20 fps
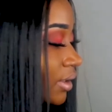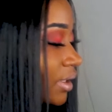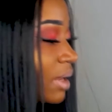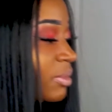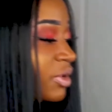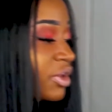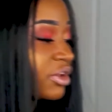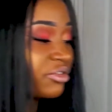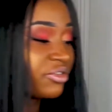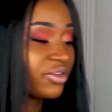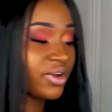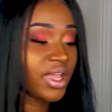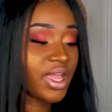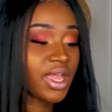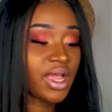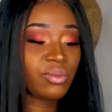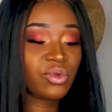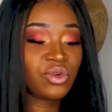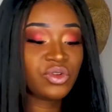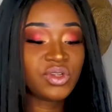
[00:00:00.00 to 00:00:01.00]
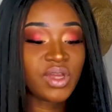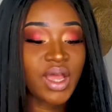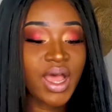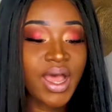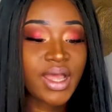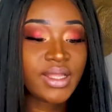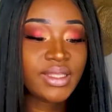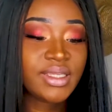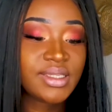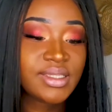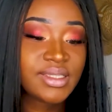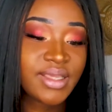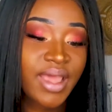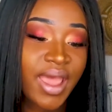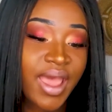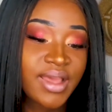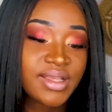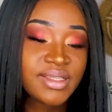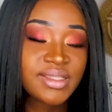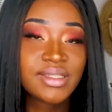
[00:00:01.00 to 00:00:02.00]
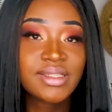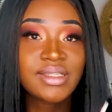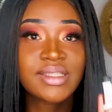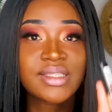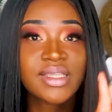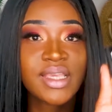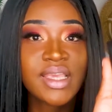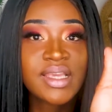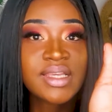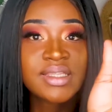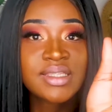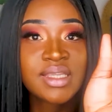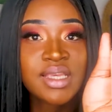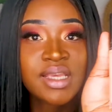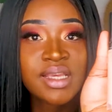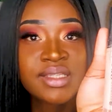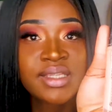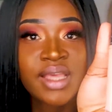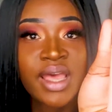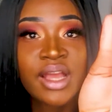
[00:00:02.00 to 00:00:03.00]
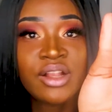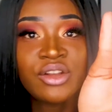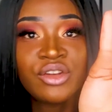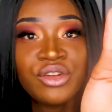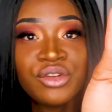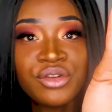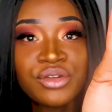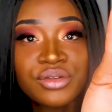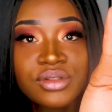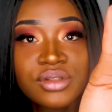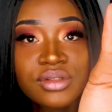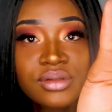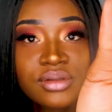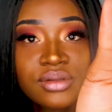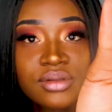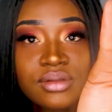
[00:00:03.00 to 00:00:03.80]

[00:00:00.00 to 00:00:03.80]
let me not forget, I'm going to add this Essence XXL Nude